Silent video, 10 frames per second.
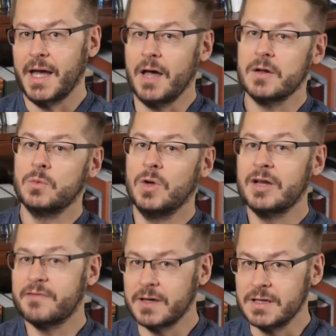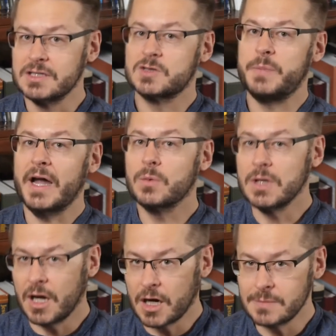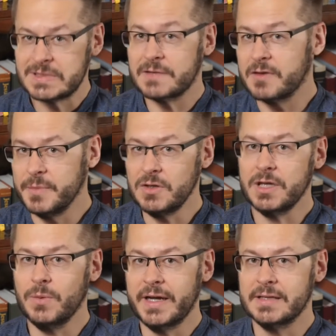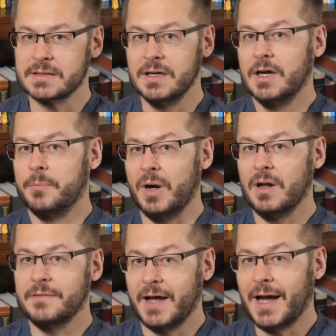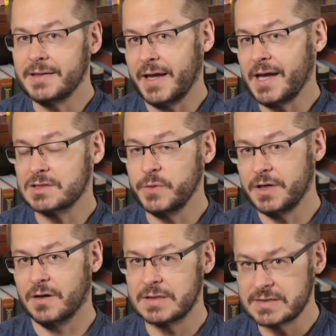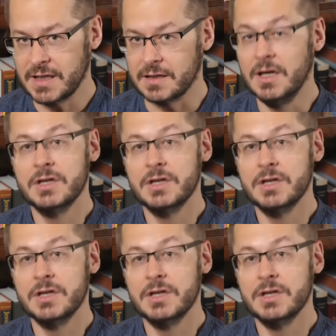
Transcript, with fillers: Out on one of the spiral arms of the Milky Way is a ball of hot gas we call the sun.